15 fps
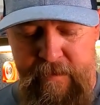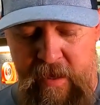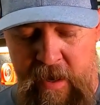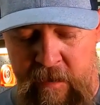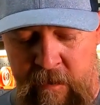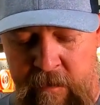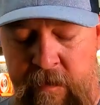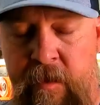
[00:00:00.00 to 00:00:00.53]

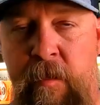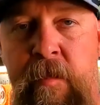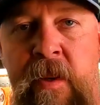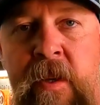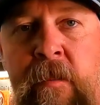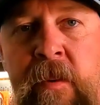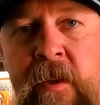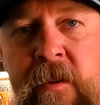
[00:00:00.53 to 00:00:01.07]
heaven
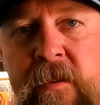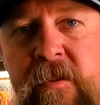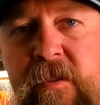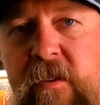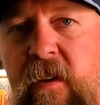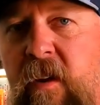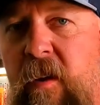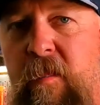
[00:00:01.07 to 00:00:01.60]
forbid we use
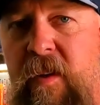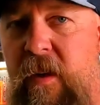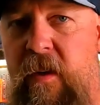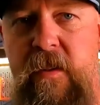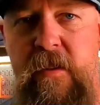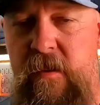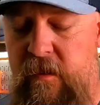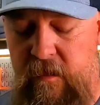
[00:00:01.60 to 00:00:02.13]

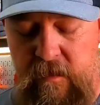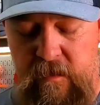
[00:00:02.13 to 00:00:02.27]
Starbucks.